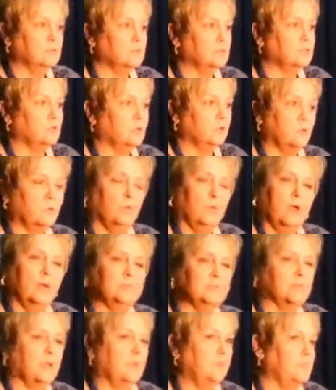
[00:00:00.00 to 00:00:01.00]
just go to the
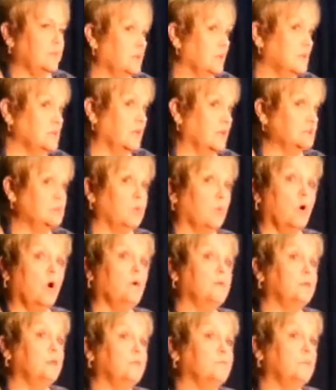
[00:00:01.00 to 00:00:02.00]
website, because that's where
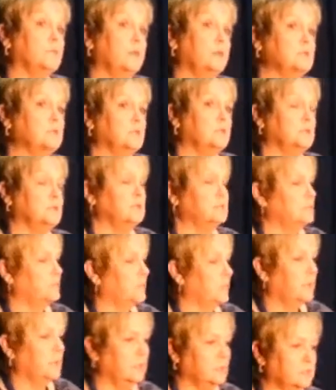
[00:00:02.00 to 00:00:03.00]
all the information is.
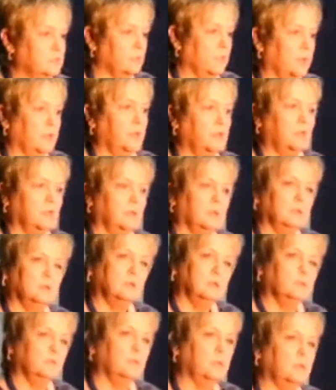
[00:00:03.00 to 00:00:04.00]
When it's ready to
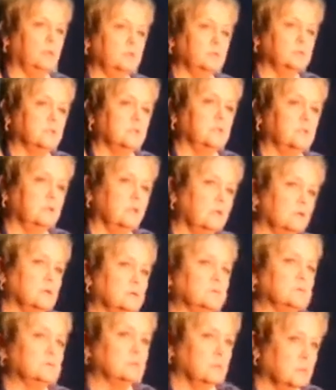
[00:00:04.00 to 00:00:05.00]
release in
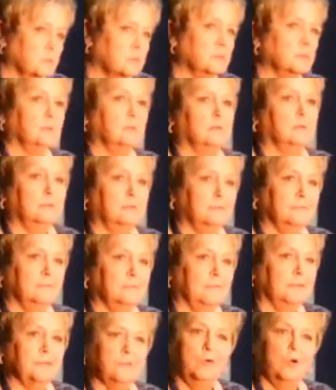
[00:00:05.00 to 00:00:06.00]
theaters,
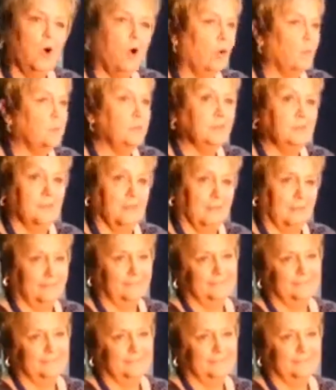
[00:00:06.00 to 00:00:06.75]
it'll all be there.